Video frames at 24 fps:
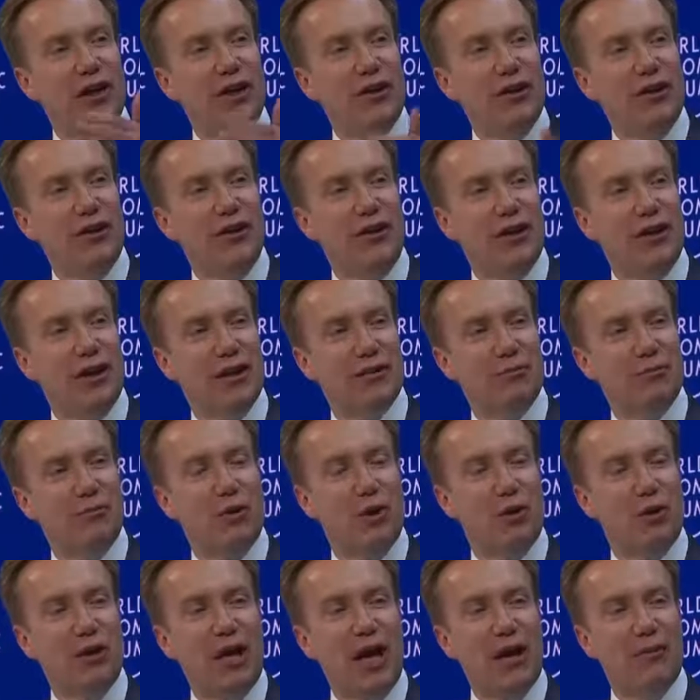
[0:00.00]
than India's
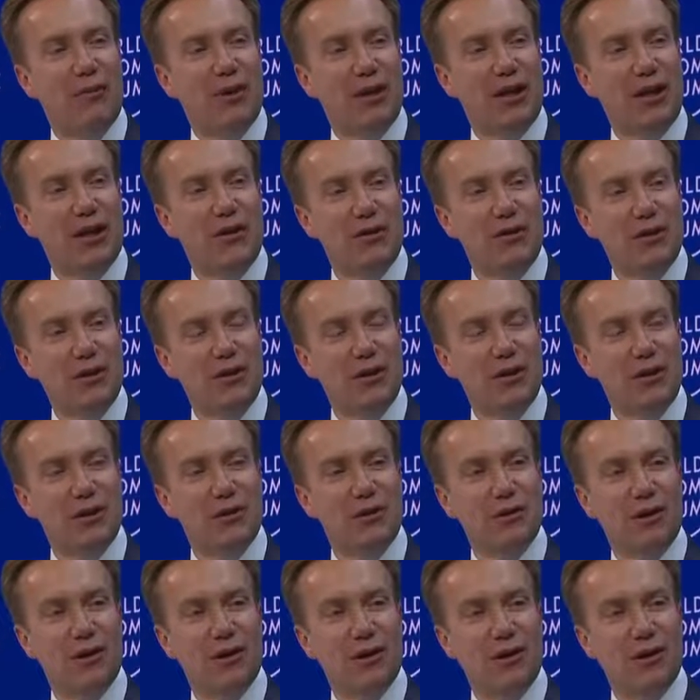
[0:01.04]
per capita, wasn't it?